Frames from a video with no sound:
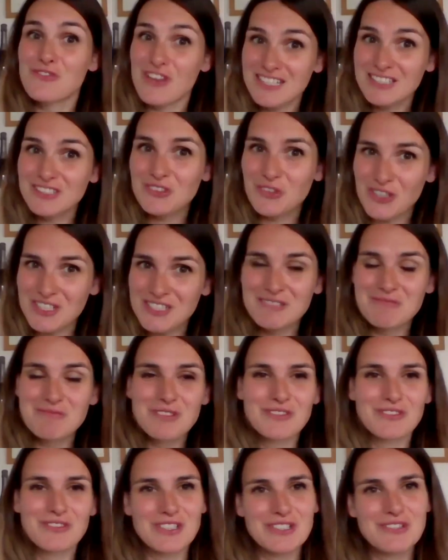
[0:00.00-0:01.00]
vast question,
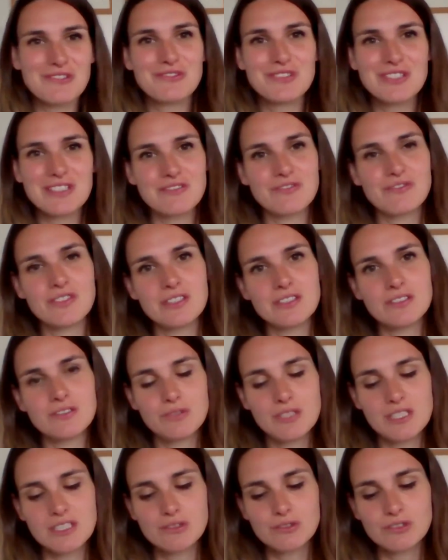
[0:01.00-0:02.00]
but a very, very
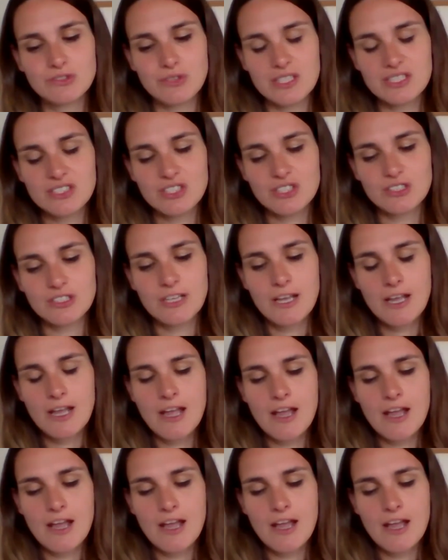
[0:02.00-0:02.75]
really good question.